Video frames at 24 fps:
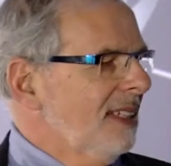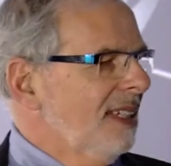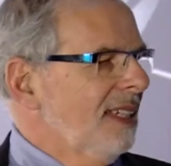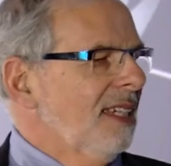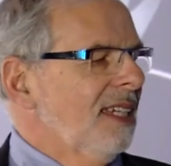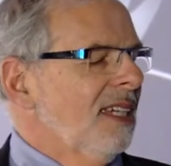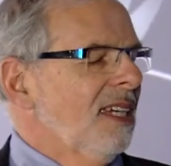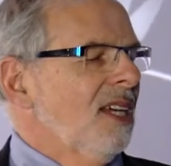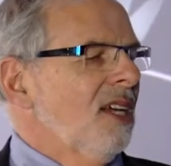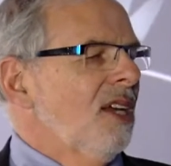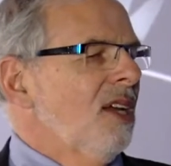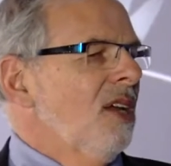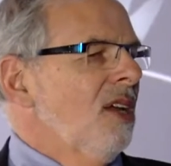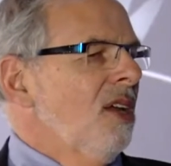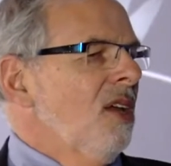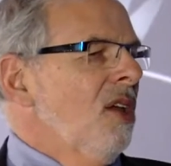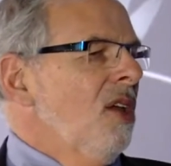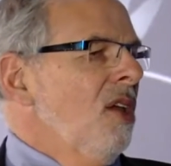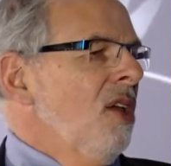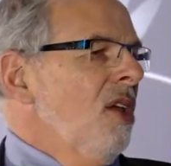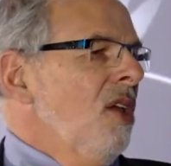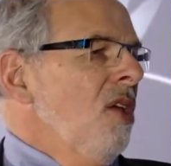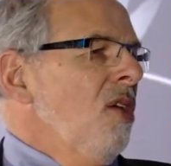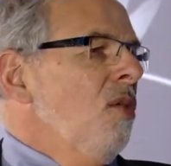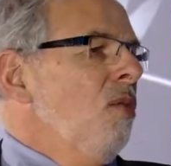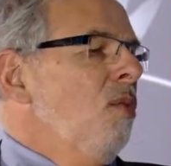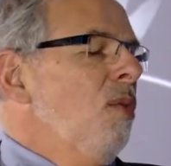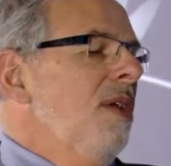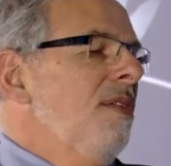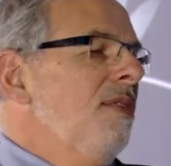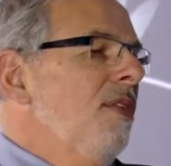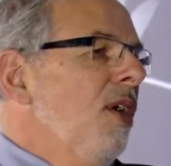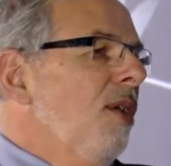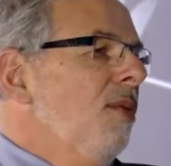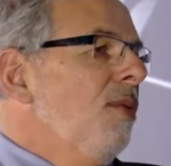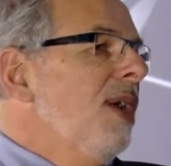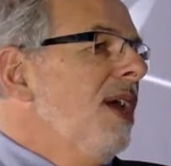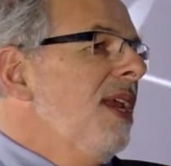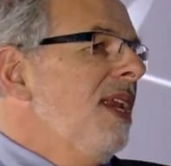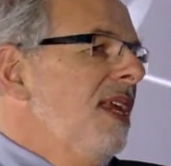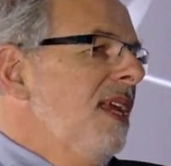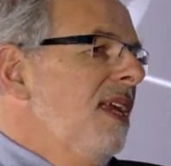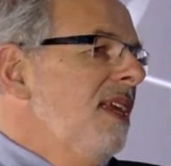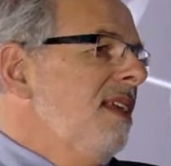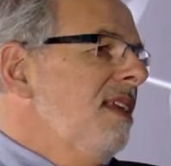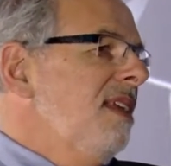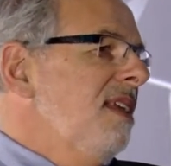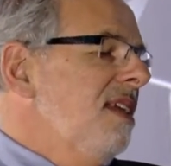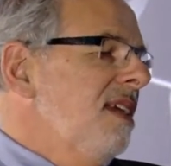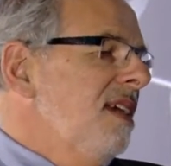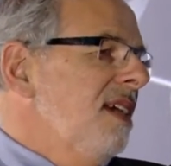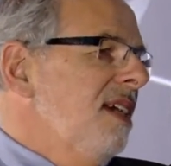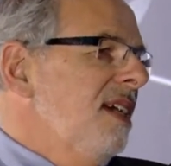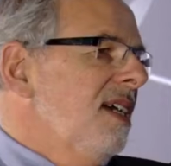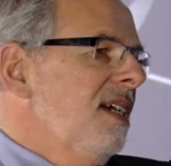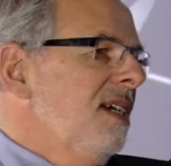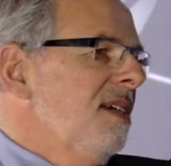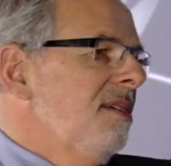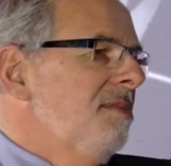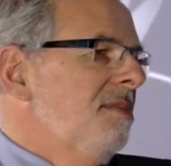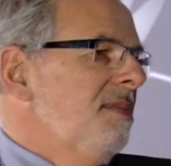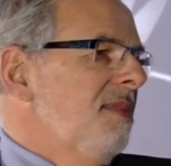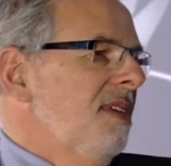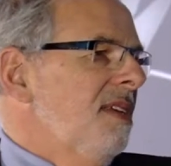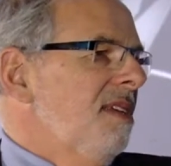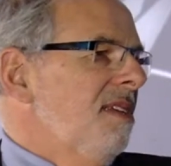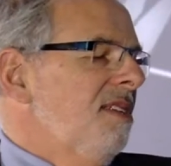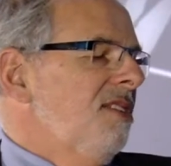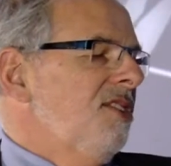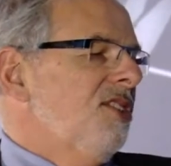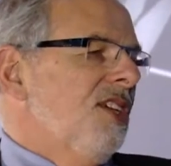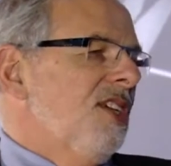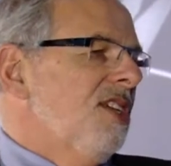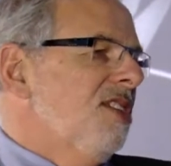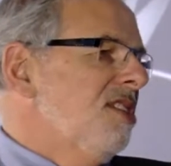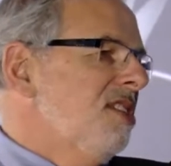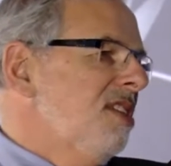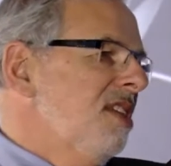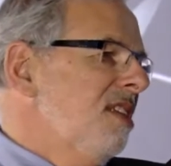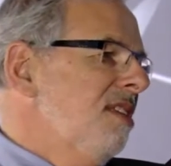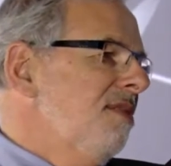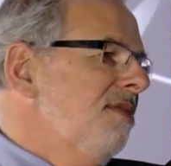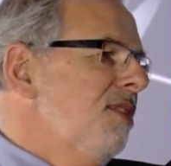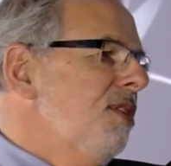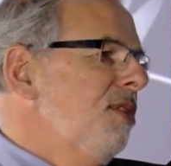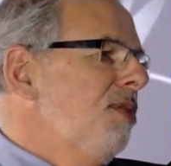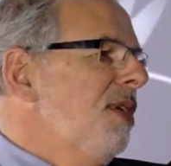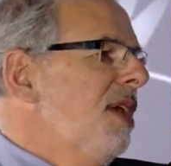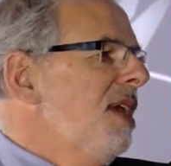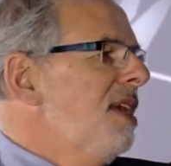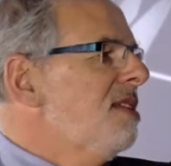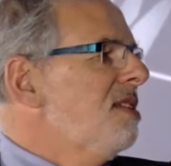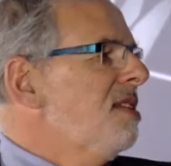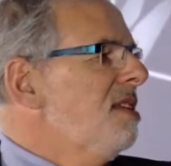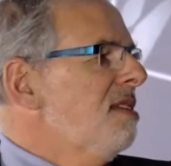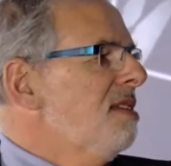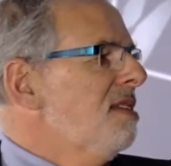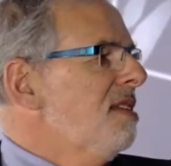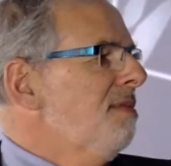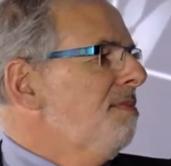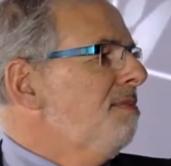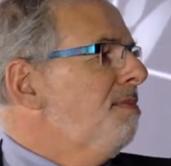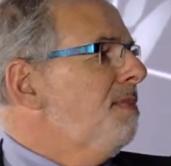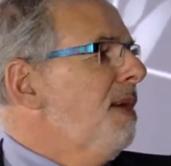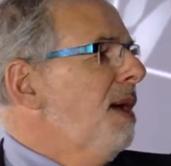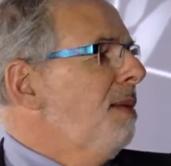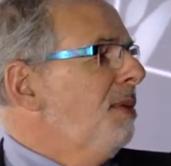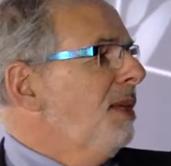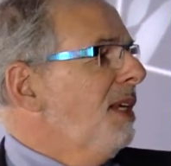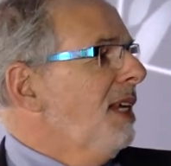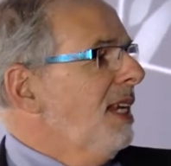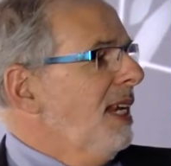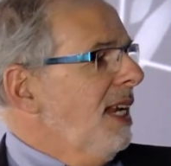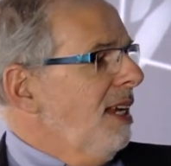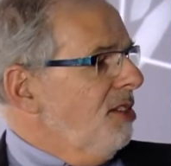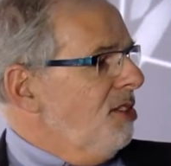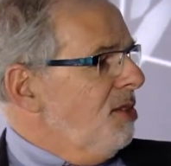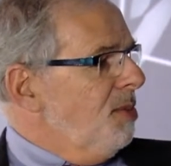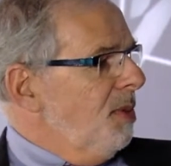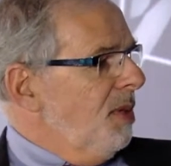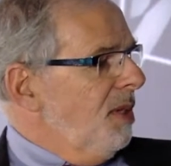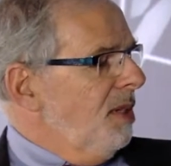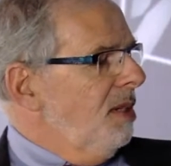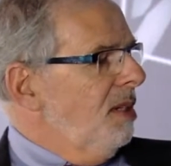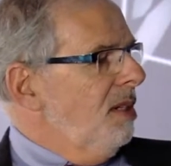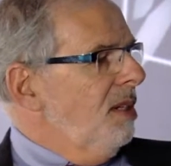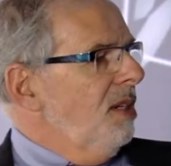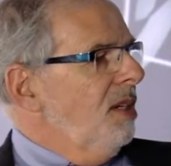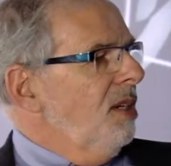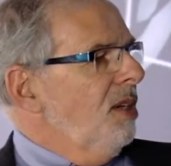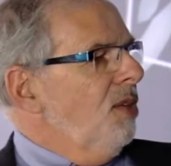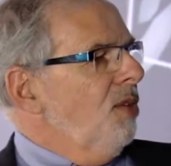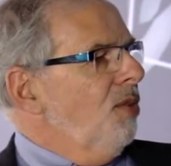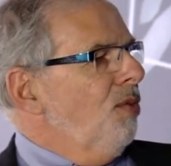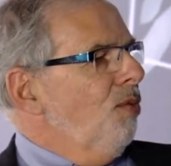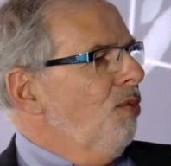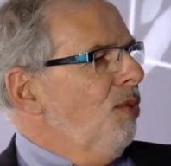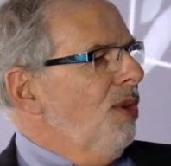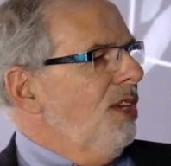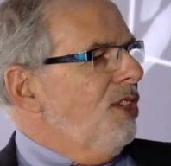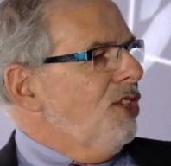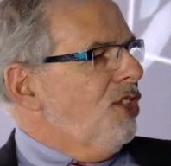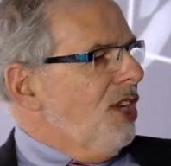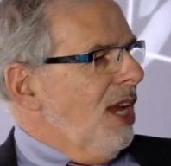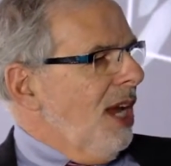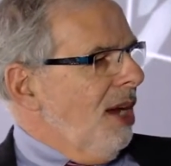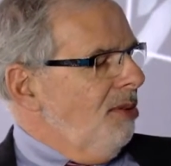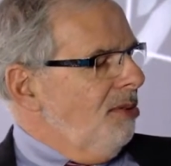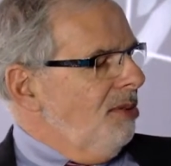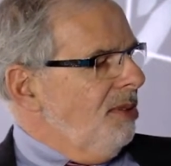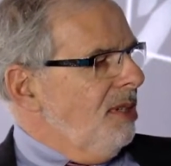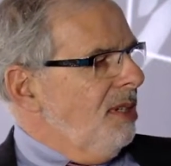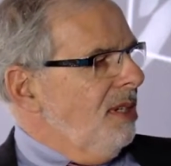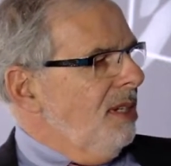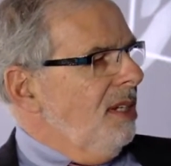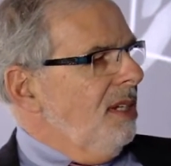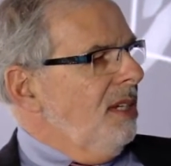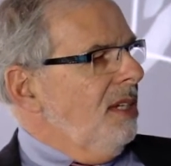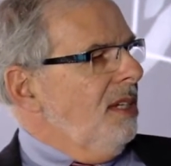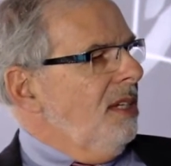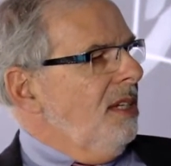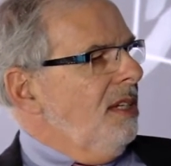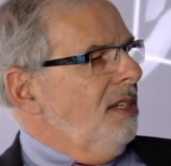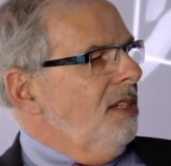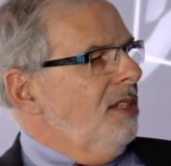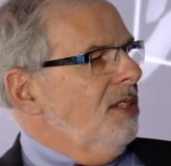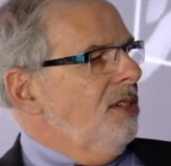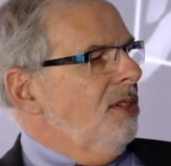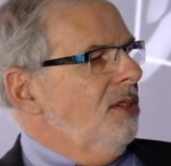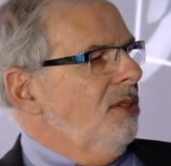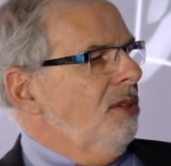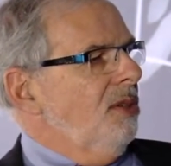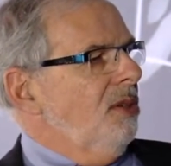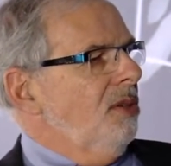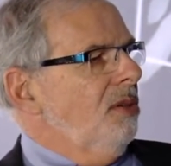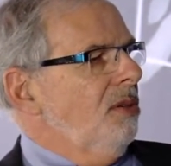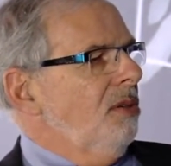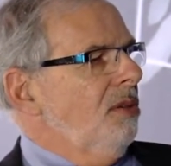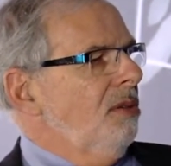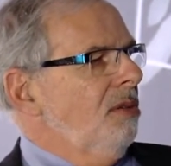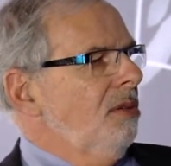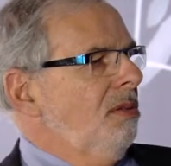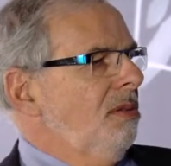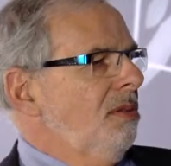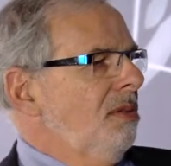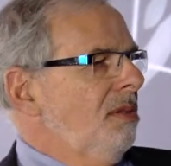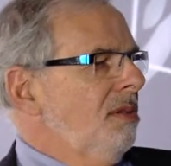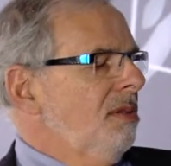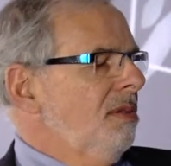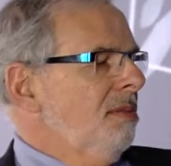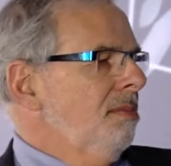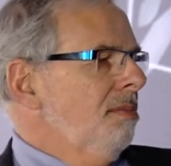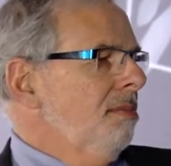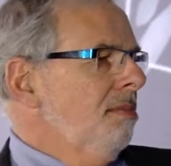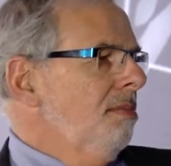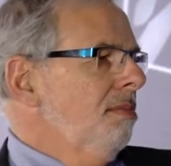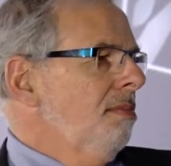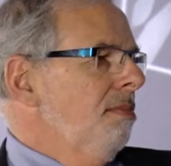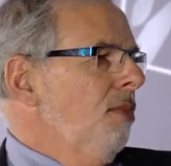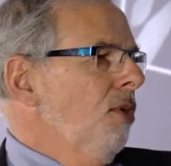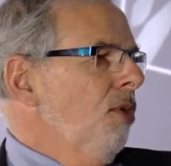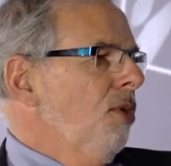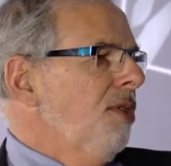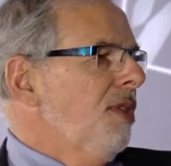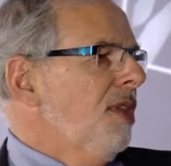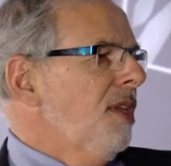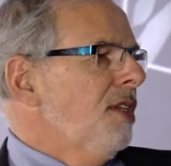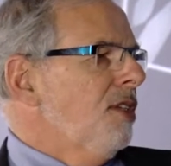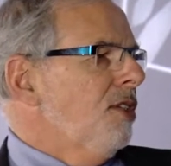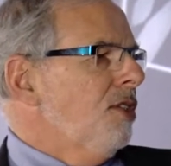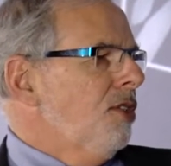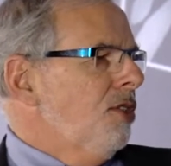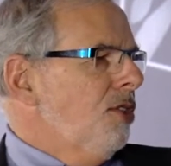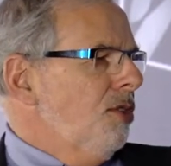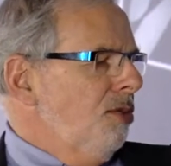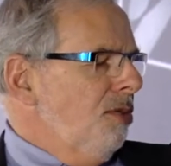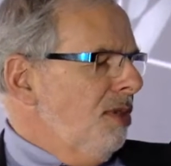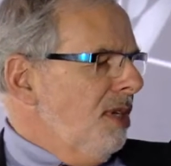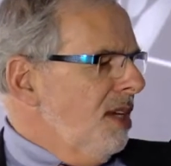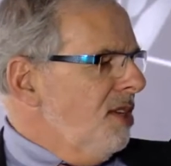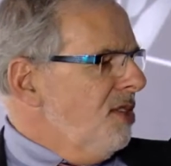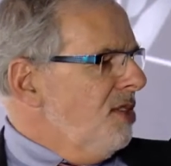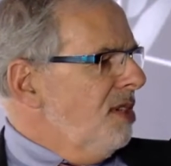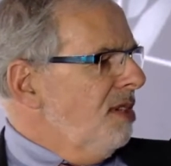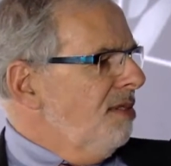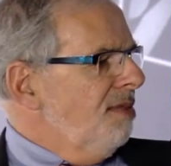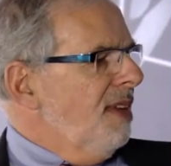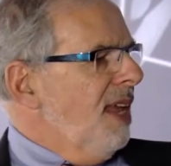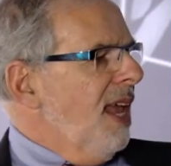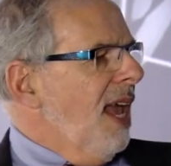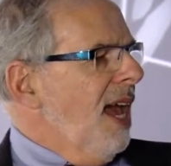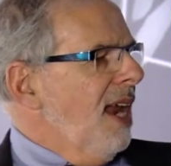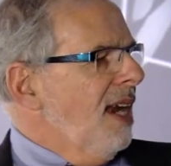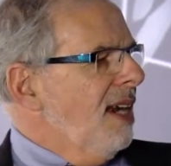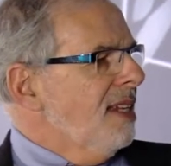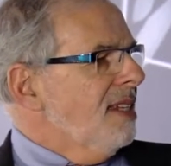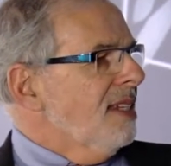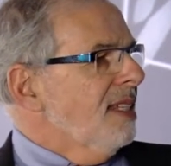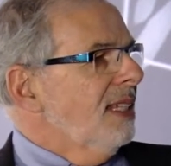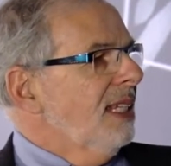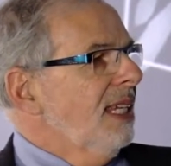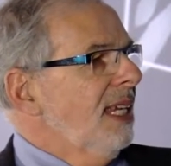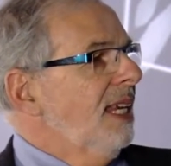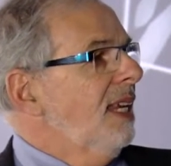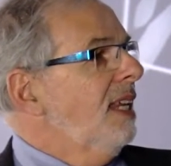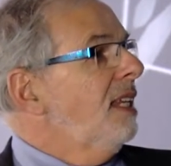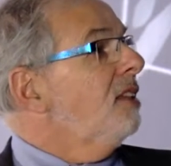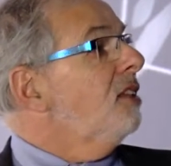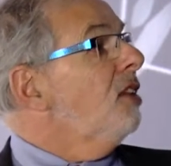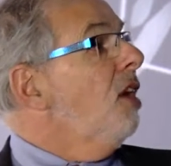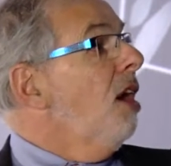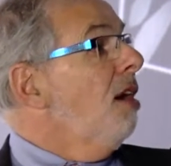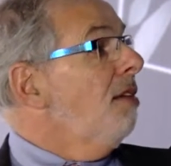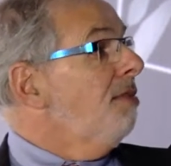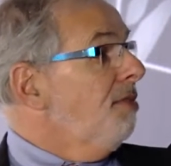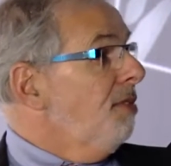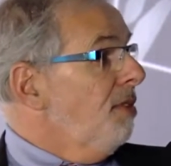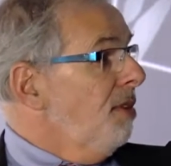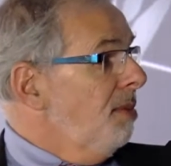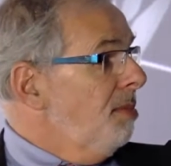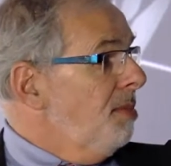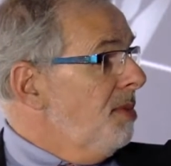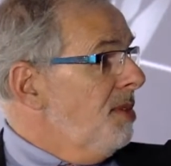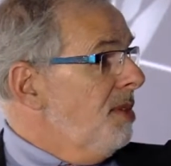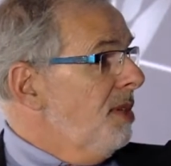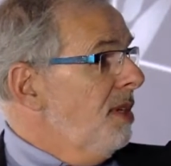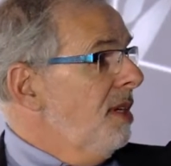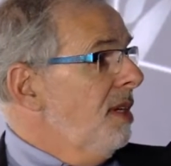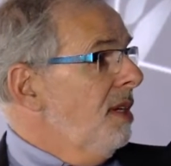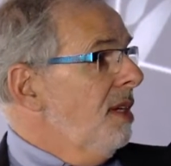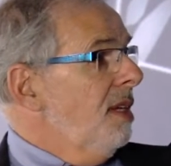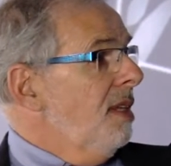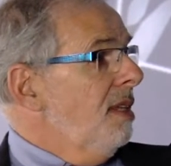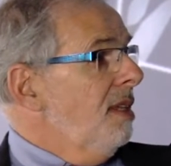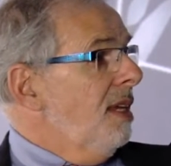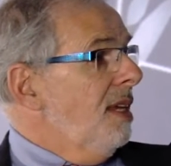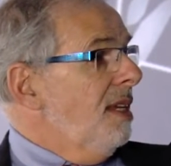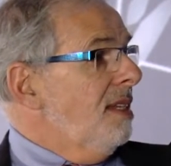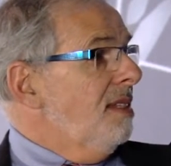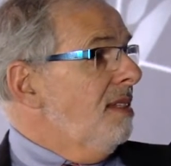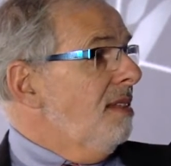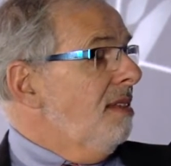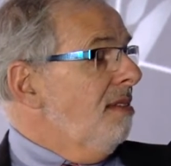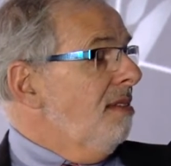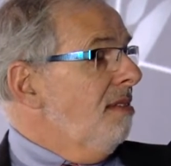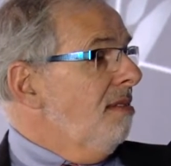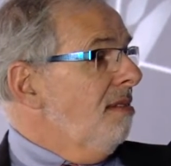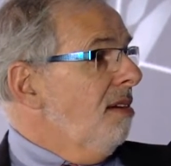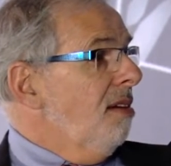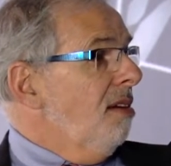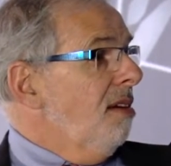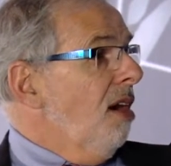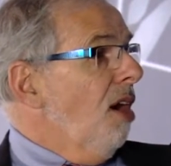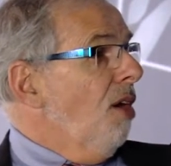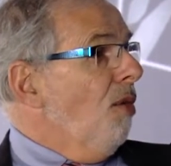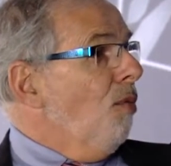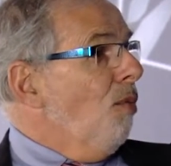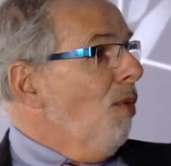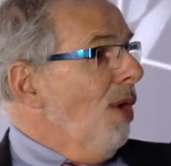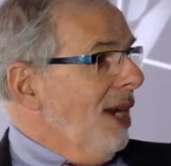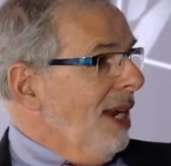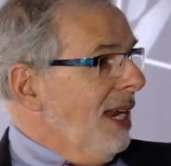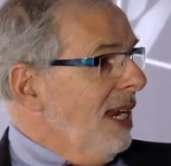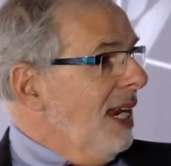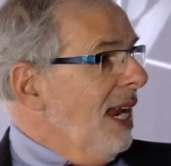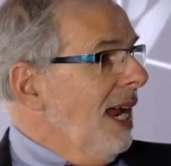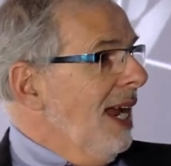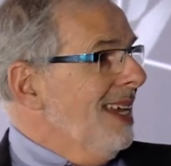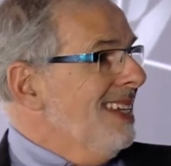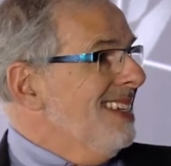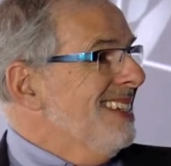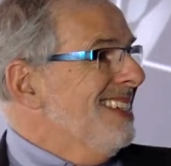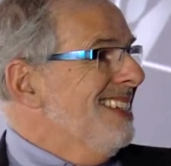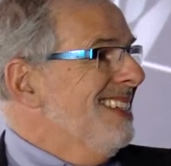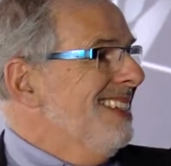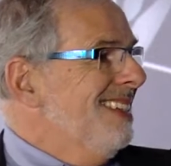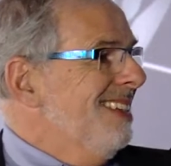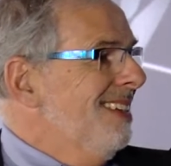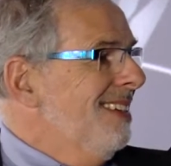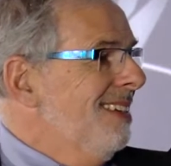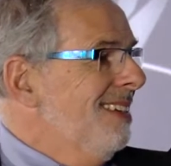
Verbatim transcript: On leave from their We've already, just in the few days since the public announcement, reached out to more than 24 of Canada's leading law firms that are recognized